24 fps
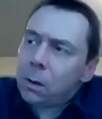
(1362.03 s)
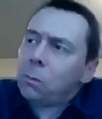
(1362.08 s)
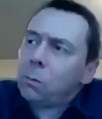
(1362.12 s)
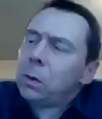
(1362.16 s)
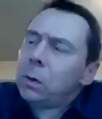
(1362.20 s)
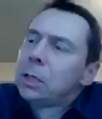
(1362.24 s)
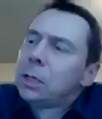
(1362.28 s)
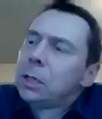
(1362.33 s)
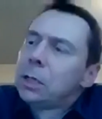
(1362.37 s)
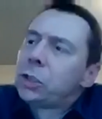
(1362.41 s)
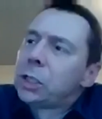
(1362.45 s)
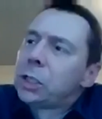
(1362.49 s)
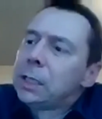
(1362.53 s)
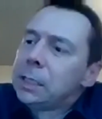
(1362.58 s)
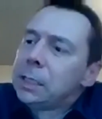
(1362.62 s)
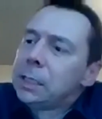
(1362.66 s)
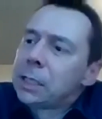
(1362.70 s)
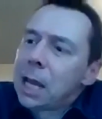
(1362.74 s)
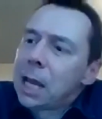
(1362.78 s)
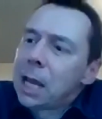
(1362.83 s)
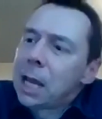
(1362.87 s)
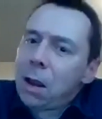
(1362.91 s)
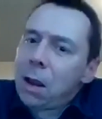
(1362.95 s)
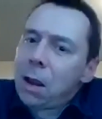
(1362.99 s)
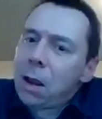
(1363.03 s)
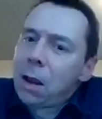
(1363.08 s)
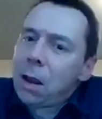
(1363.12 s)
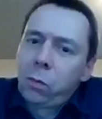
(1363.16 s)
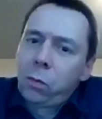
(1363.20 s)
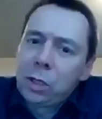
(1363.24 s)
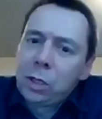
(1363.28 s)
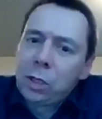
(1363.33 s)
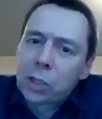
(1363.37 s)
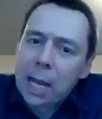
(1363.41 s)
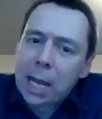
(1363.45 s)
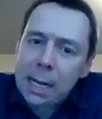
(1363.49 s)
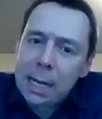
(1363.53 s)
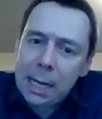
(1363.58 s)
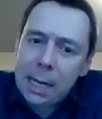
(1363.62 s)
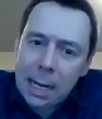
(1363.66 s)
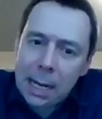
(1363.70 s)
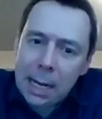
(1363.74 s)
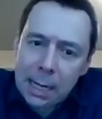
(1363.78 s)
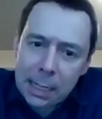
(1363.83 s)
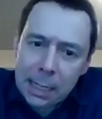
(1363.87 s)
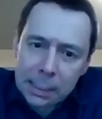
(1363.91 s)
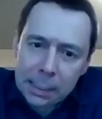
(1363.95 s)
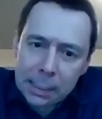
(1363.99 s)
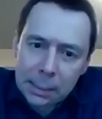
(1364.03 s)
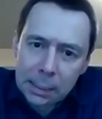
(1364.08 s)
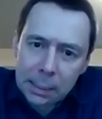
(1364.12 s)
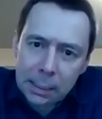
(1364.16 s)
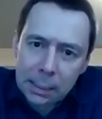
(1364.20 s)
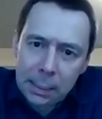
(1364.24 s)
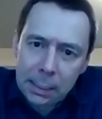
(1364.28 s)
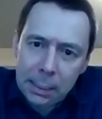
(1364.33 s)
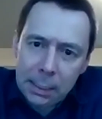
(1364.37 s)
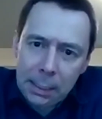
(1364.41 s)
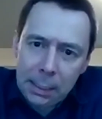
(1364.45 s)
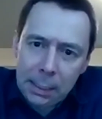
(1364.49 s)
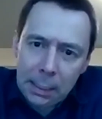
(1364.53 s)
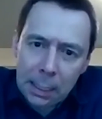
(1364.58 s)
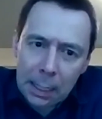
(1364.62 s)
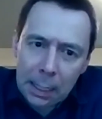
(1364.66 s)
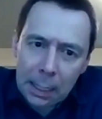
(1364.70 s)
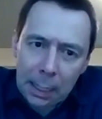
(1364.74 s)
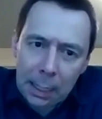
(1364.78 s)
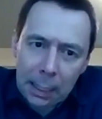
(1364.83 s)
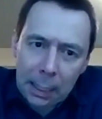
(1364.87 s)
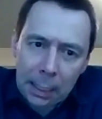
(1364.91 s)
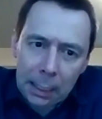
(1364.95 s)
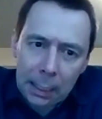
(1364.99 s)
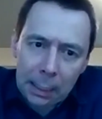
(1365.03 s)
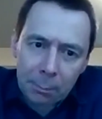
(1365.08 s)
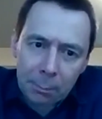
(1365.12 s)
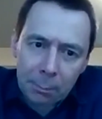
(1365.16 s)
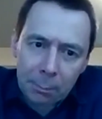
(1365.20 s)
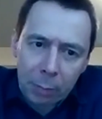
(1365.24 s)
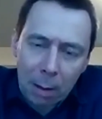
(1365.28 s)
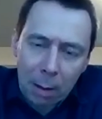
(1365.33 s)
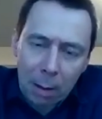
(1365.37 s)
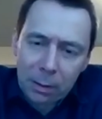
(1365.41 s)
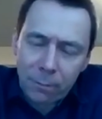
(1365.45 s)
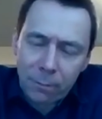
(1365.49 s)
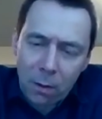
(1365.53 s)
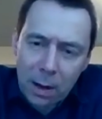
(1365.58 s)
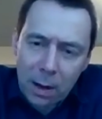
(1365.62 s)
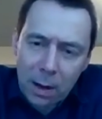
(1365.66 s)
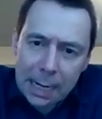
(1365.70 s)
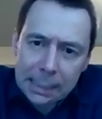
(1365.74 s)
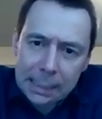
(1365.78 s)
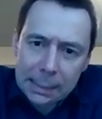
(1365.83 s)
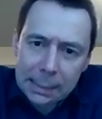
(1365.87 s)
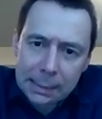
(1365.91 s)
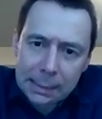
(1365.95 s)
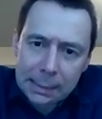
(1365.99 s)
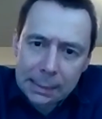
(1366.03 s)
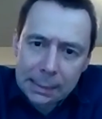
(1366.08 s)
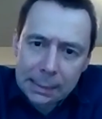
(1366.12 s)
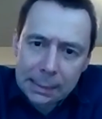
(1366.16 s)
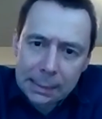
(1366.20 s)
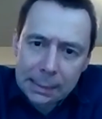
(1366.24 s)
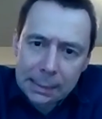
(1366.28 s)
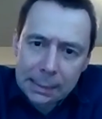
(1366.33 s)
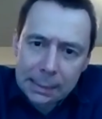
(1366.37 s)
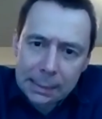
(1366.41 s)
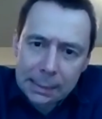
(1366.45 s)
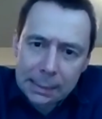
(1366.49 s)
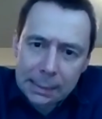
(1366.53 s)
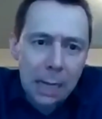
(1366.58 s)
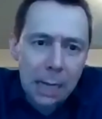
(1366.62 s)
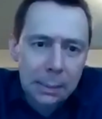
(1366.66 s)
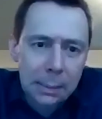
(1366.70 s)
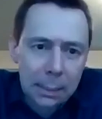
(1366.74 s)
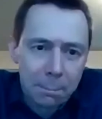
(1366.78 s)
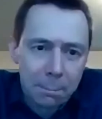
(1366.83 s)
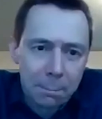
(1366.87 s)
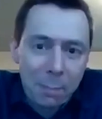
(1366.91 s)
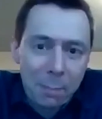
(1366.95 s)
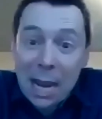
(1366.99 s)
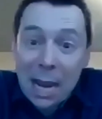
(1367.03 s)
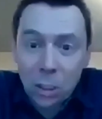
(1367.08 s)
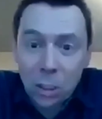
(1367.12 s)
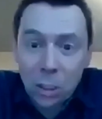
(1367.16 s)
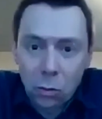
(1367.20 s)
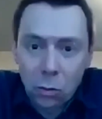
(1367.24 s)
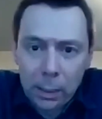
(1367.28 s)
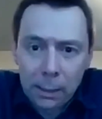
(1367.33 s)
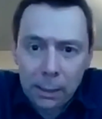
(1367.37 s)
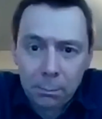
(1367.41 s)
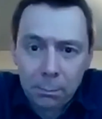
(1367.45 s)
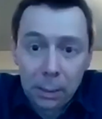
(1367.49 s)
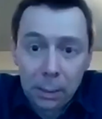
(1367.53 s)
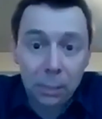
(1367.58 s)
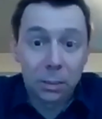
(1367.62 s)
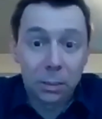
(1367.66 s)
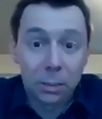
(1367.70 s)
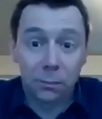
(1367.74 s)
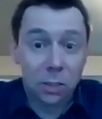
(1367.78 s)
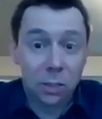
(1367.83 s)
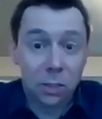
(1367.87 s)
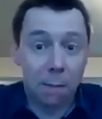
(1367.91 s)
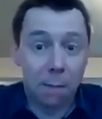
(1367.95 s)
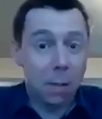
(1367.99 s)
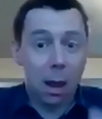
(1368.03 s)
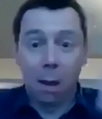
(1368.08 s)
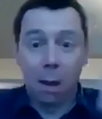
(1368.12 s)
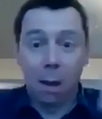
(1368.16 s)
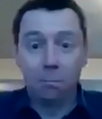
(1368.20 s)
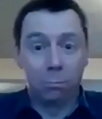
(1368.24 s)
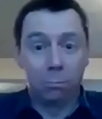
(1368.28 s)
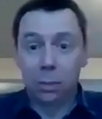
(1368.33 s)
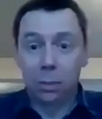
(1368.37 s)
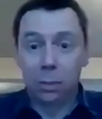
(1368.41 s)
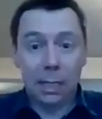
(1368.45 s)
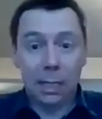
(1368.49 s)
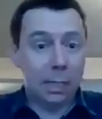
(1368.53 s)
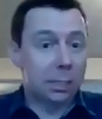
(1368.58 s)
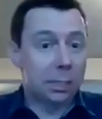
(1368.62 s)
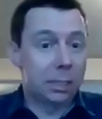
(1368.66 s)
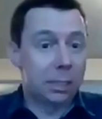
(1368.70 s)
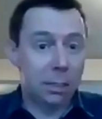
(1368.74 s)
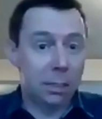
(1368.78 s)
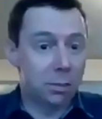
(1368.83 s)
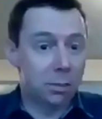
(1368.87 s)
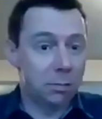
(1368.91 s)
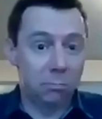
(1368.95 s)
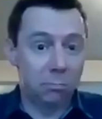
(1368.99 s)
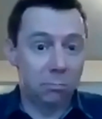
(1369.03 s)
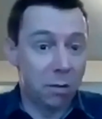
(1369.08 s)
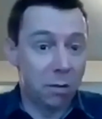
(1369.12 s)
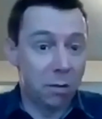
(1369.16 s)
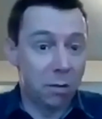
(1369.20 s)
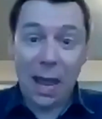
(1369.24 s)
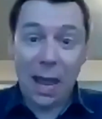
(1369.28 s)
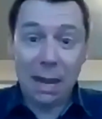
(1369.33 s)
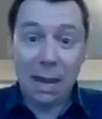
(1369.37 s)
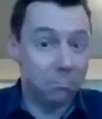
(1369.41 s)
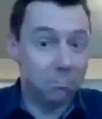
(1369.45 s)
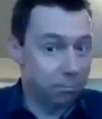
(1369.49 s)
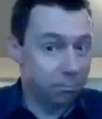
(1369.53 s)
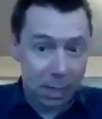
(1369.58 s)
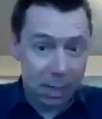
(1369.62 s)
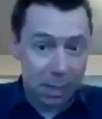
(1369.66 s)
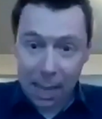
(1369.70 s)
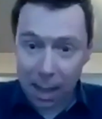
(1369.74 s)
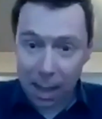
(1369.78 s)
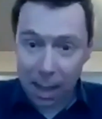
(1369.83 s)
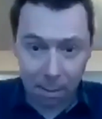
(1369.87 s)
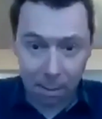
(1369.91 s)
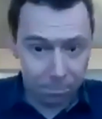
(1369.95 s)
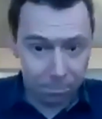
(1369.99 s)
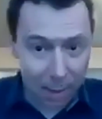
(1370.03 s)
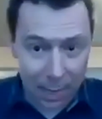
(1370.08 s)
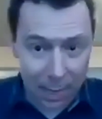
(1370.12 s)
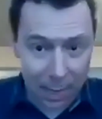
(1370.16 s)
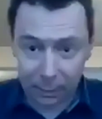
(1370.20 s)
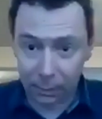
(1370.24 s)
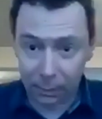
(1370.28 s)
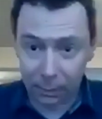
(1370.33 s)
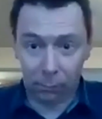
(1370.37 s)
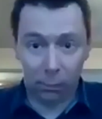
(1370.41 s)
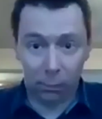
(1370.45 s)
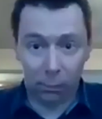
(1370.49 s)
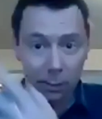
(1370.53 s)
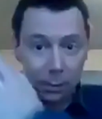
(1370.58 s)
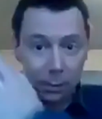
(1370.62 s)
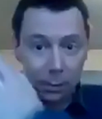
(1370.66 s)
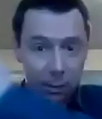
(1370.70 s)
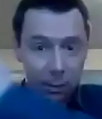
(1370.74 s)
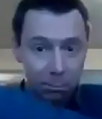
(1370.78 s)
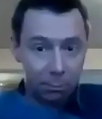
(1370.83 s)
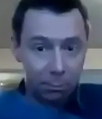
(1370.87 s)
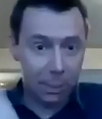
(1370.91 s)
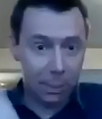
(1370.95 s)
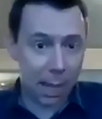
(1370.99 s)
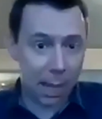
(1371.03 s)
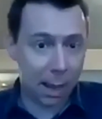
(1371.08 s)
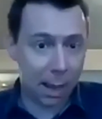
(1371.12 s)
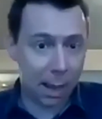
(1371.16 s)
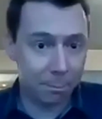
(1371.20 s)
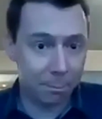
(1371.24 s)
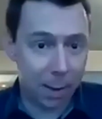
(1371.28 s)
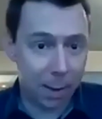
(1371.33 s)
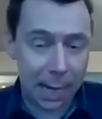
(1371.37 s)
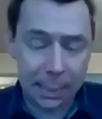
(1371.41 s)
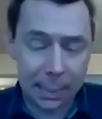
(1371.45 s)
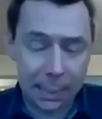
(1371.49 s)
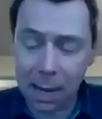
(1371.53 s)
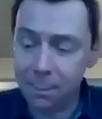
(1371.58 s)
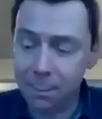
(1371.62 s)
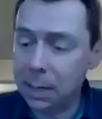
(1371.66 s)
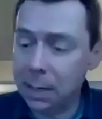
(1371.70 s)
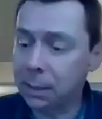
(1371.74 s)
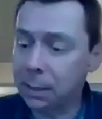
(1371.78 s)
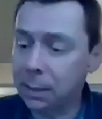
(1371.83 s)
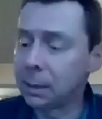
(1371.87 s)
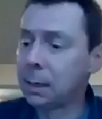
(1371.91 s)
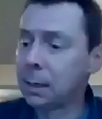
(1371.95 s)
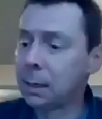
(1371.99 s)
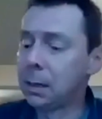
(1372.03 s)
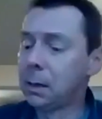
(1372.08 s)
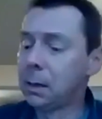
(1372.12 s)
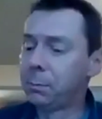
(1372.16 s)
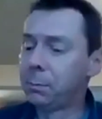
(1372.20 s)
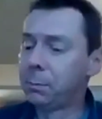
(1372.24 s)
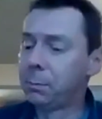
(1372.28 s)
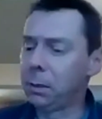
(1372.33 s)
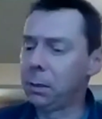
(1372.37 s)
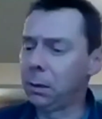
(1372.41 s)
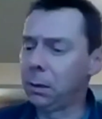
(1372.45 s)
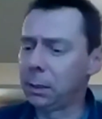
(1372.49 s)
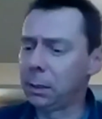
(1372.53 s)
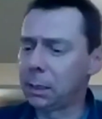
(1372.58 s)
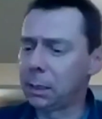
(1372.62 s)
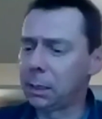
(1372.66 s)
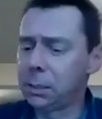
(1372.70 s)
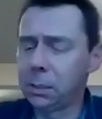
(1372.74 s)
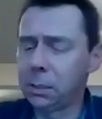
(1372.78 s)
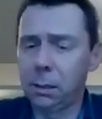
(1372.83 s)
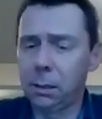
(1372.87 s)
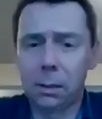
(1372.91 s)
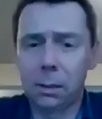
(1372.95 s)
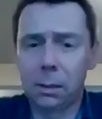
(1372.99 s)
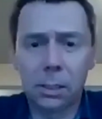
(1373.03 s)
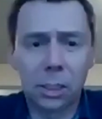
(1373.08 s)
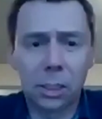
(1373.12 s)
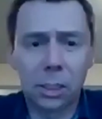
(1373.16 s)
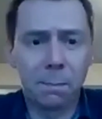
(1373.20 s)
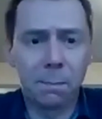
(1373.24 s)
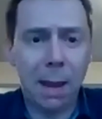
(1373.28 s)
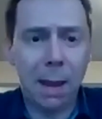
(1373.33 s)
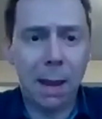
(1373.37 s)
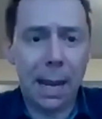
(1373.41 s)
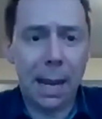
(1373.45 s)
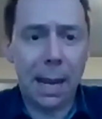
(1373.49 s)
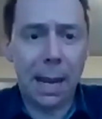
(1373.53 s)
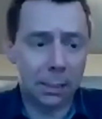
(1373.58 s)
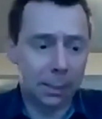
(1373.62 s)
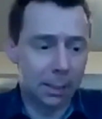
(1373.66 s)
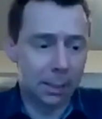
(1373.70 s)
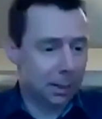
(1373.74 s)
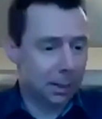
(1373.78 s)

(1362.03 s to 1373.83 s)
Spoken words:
which is every 10 years the public finances take an utter battering because of some unpredicted event, be that a banking crisis, be that a pandemic, but I guess you can expect,